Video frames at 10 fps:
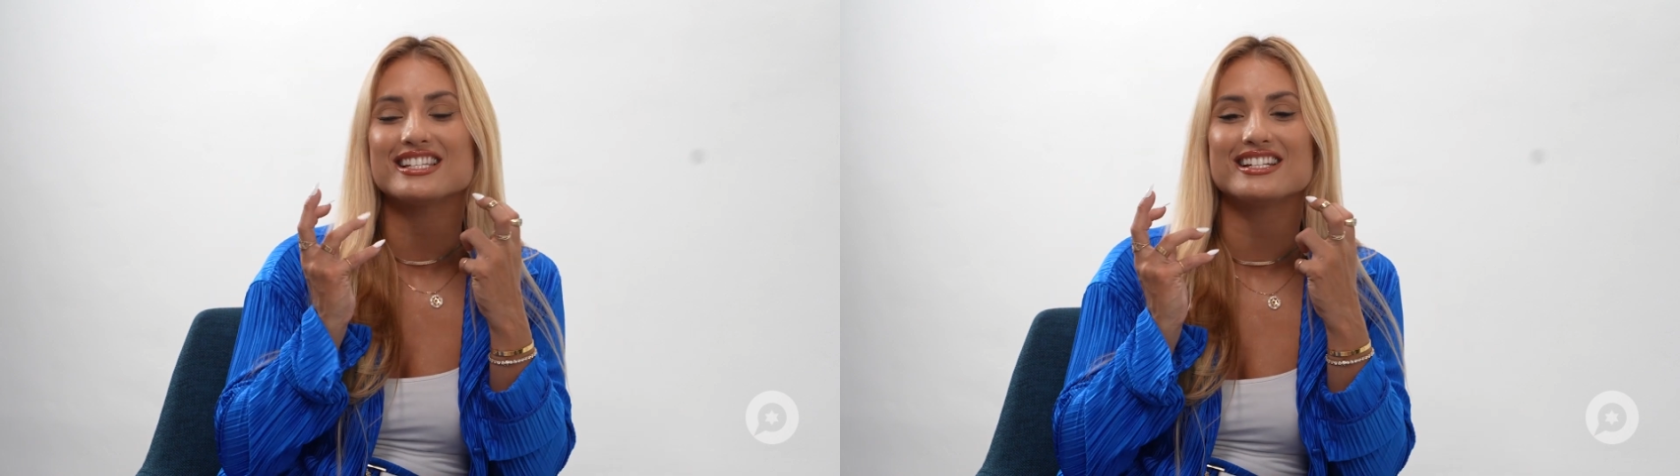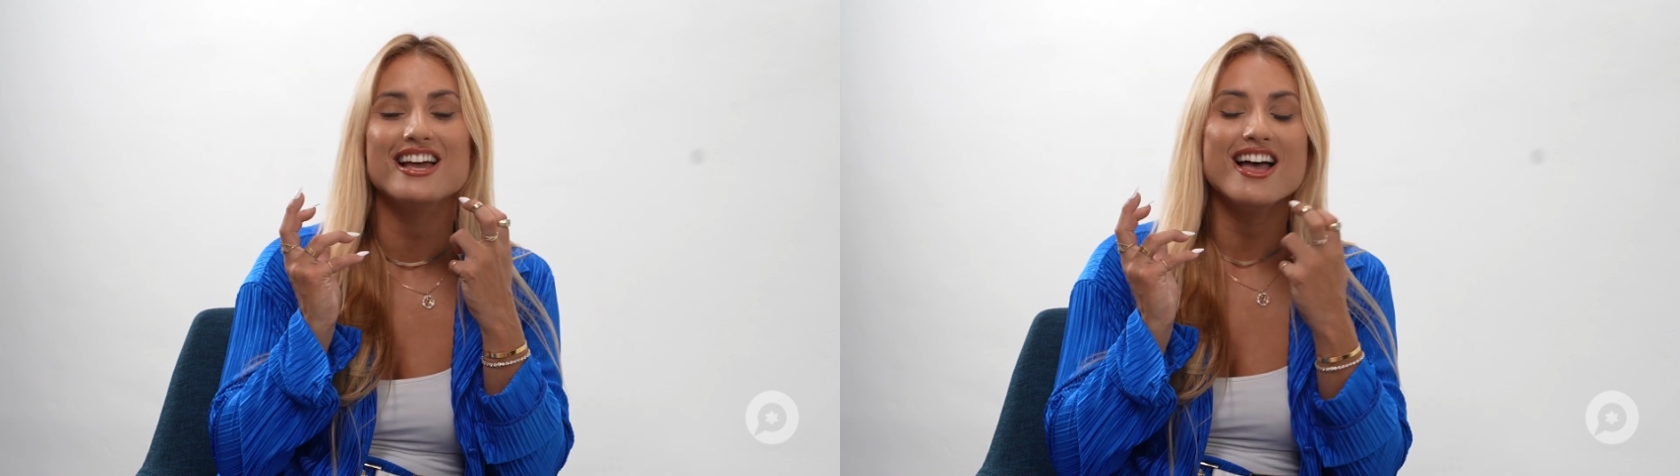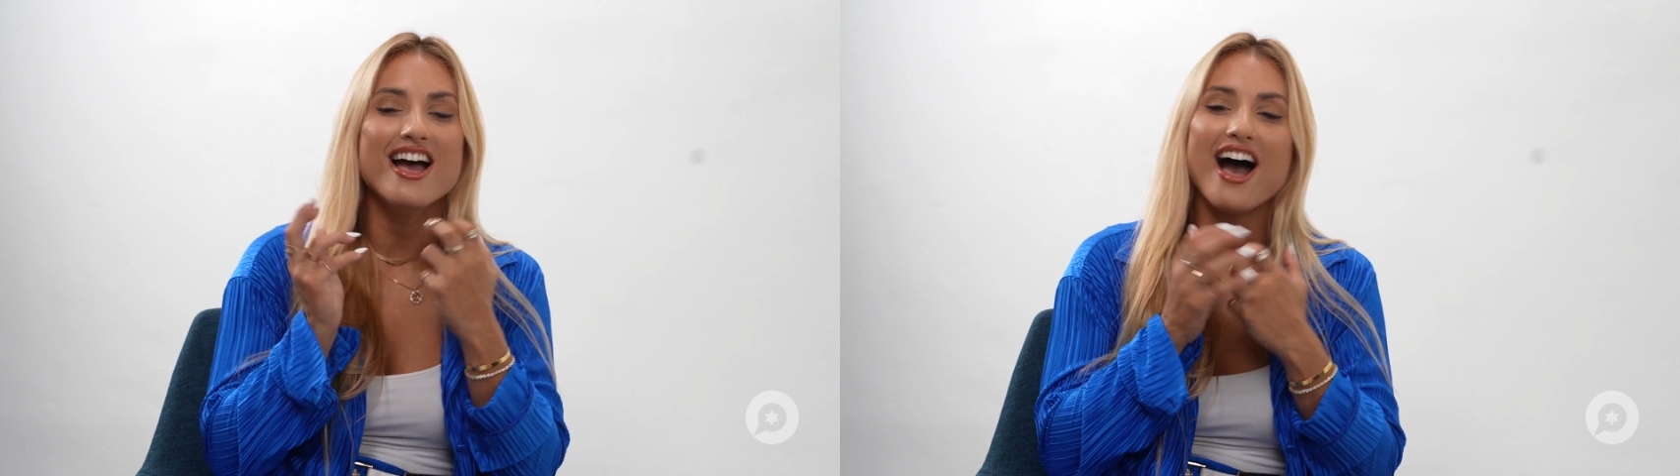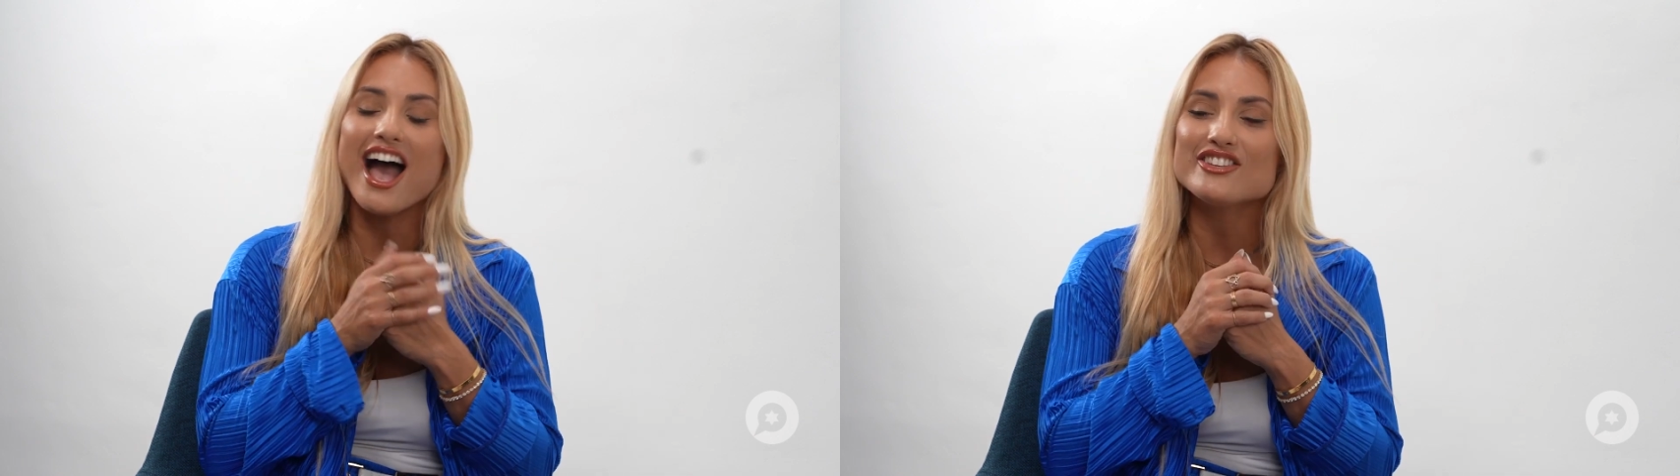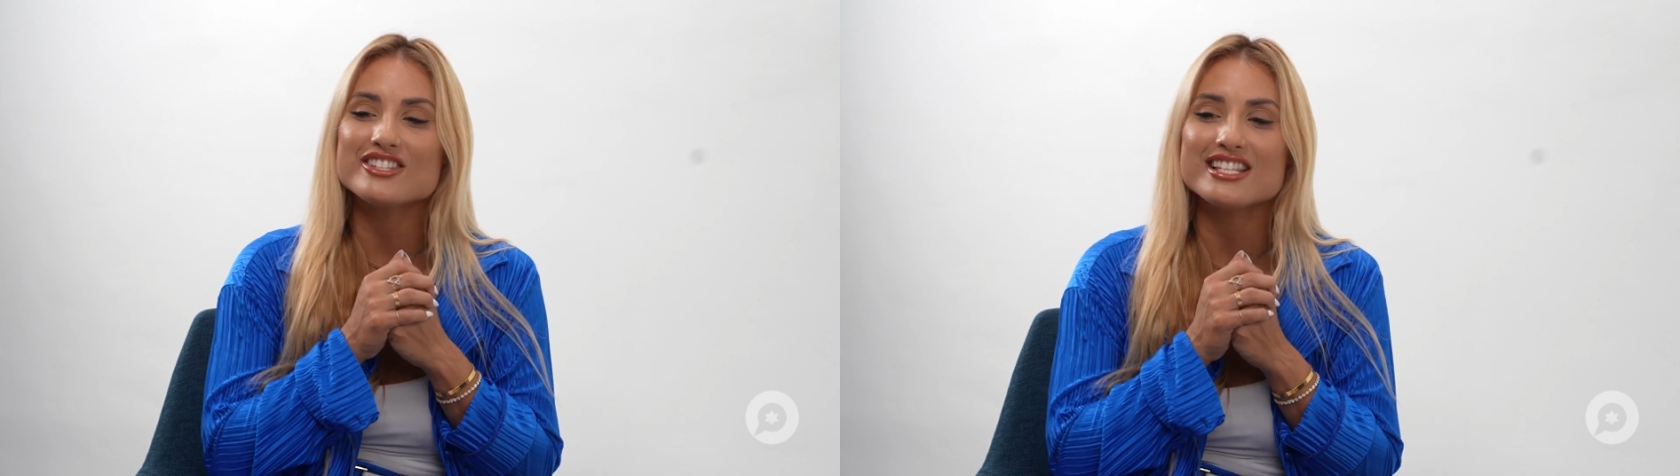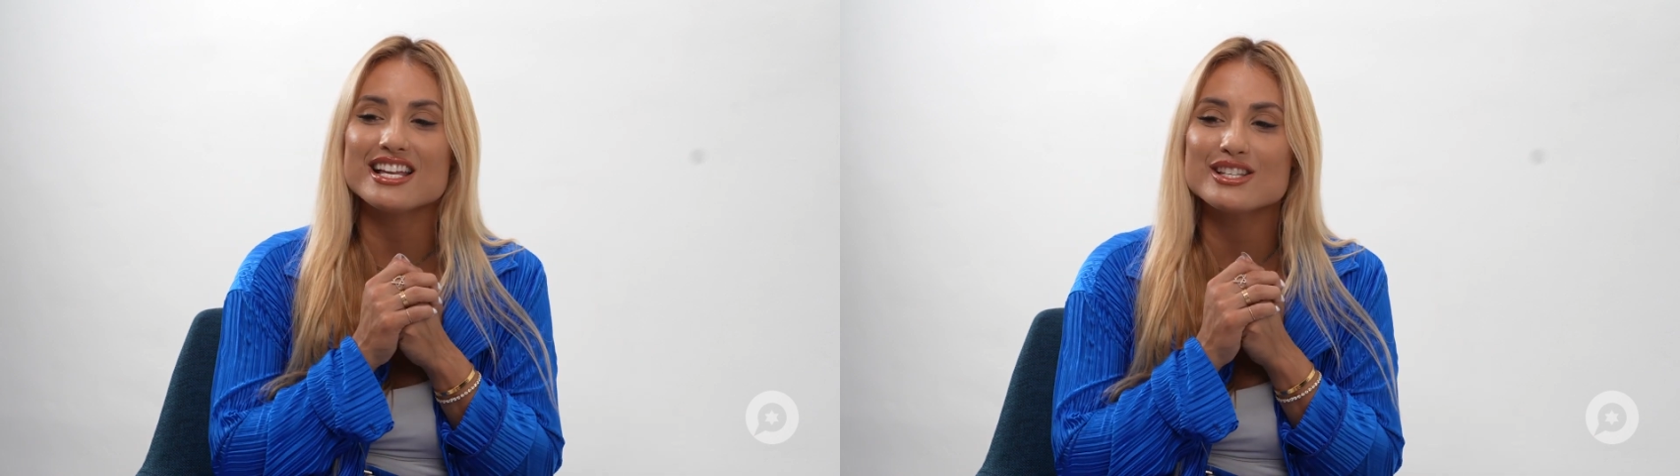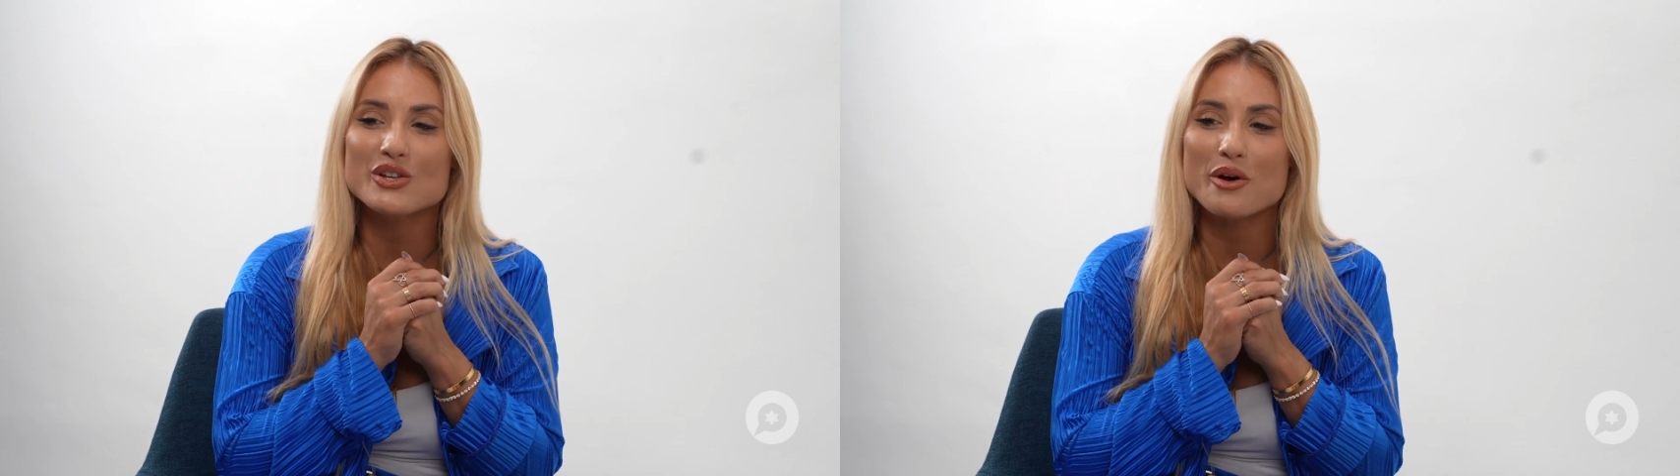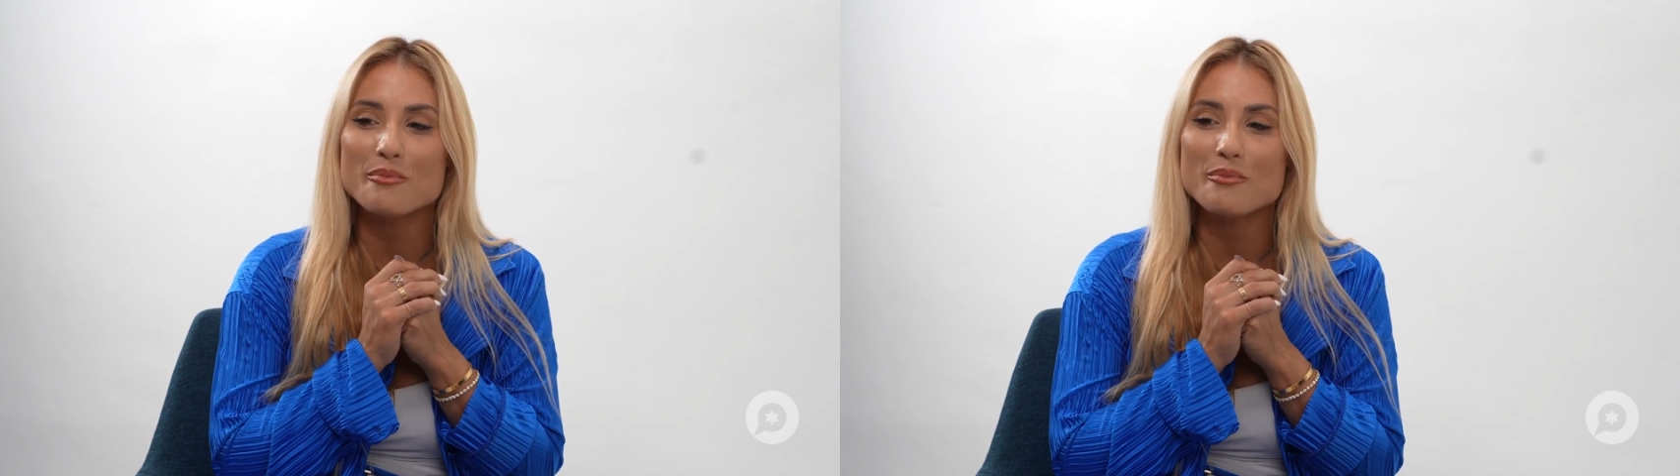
And I just think it's so